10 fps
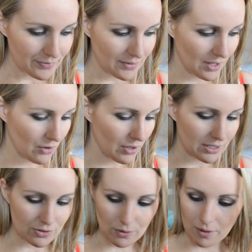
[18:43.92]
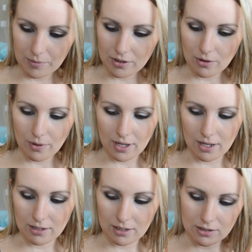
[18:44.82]
Okay, so I'm going to go
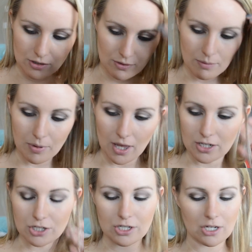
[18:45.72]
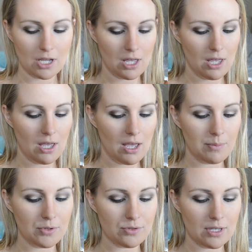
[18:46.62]
ahead and do the blush. I'm
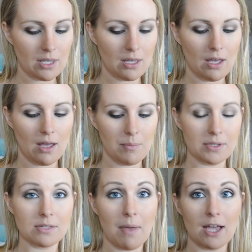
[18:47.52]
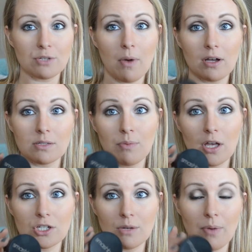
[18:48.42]
using a Smashbox
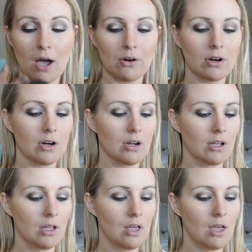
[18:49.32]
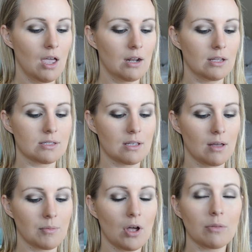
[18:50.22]
blush and powder, and it's
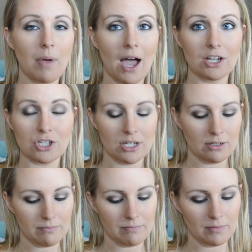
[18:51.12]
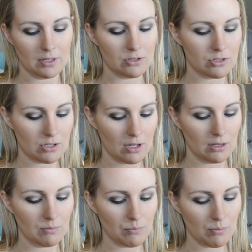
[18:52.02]
called Passion. It's a
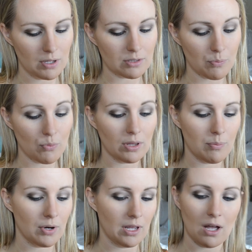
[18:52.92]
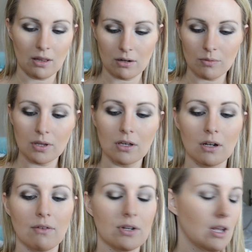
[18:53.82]
really pretty color, really good
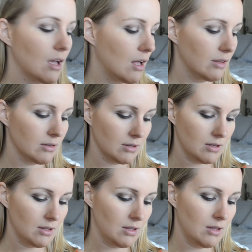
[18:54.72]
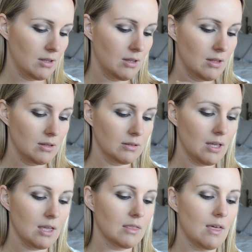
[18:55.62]
everyday color.
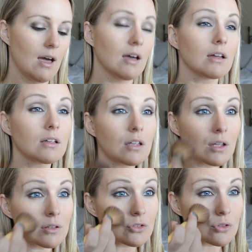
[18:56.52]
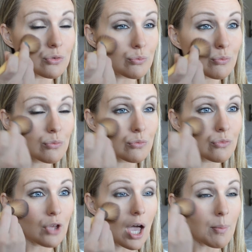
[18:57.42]
Take that, just
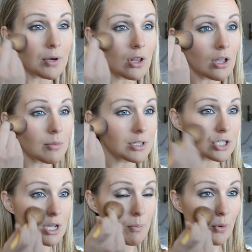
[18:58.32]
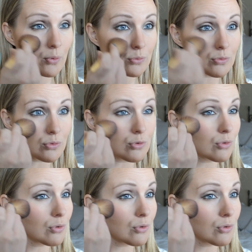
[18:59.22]
tap it along my cheekbones.